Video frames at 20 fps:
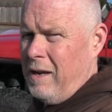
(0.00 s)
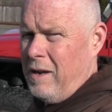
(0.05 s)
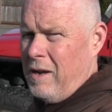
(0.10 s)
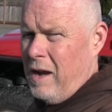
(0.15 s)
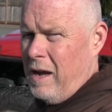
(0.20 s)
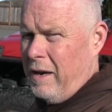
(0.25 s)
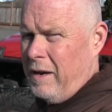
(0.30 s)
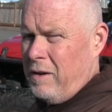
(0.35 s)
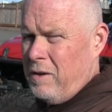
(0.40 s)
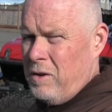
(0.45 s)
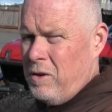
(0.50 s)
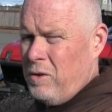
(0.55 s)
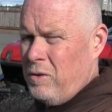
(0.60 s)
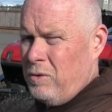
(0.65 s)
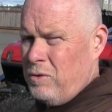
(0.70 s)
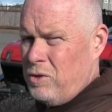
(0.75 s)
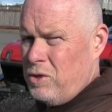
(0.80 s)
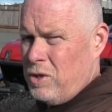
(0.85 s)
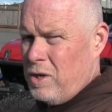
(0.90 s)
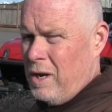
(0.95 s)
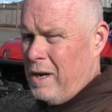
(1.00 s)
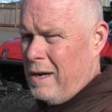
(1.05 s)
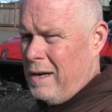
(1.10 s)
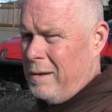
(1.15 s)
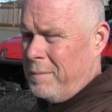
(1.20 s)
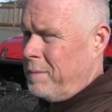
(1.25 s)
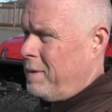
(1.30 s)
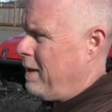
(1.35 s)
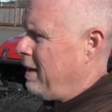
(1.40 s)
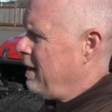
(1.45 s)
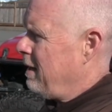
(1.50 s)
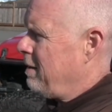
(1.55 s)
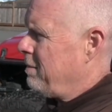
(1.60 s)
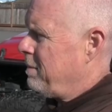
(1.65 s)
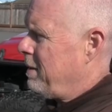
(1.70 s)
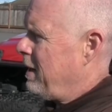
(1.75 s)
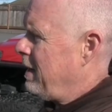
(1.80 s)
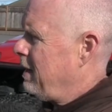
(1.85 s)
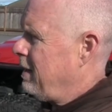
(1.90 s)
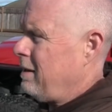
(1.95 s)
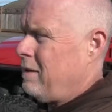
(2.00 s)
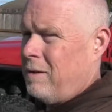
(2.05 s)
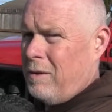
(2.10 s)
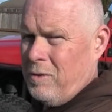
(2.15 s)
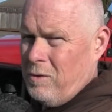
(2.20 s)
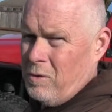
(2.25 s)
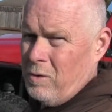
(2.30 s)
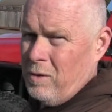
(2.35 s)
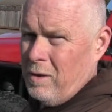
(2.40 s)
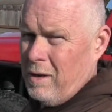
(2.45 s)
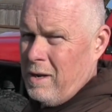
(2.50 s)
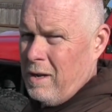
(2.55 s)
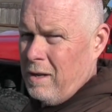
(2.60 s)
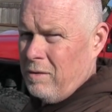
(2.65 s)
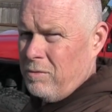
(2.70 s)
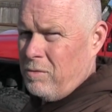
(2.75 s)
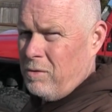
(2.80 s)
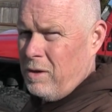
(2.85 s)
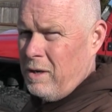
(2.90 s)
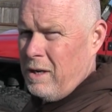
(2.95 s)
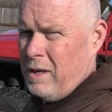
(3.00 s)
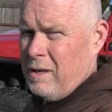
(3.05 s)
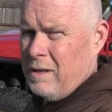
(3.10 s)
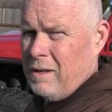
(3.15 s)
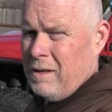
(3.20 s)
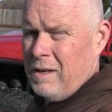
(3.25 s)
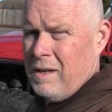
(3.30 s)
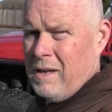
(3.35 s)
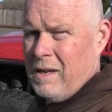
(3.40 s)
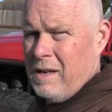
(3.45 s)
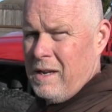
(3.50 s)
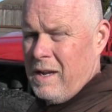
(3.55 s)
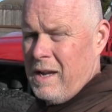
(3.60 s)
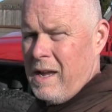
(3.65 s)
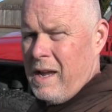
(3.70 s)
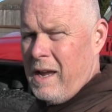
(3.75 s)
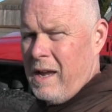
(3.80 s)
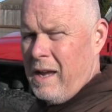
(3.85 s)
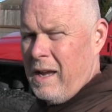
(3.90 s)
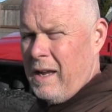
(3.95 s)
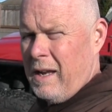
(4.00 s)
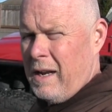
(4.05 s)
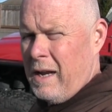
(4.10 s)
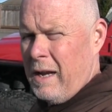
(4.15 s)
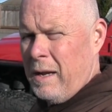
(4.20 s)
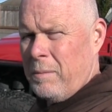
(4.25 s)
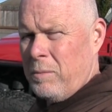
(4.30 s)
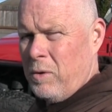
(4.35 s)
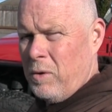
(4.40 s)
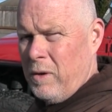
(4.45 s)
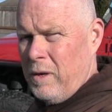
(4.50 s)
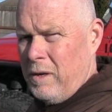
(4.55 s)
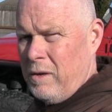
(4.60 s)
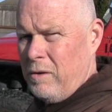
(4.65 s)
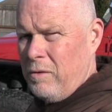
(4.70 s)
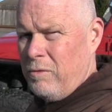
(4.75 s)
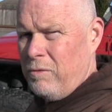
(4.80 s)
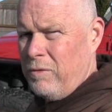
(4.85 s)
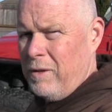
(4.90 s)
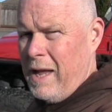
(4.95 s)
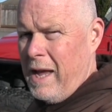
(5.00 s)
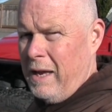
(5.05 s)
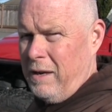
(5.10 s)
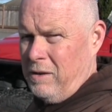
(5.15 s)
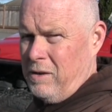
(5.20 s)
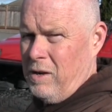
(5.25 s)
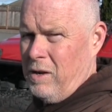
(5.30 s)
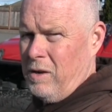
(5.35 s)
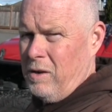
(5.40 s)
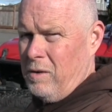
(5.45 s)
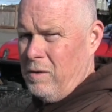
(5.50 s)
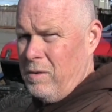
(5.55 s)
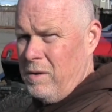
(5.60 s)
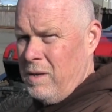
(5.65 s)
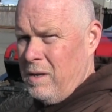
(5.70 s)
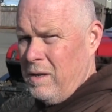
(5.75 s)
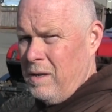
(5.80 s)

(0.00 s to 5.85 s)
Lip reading: got a new job, and I am heading to Northern California, and I am going to flat tow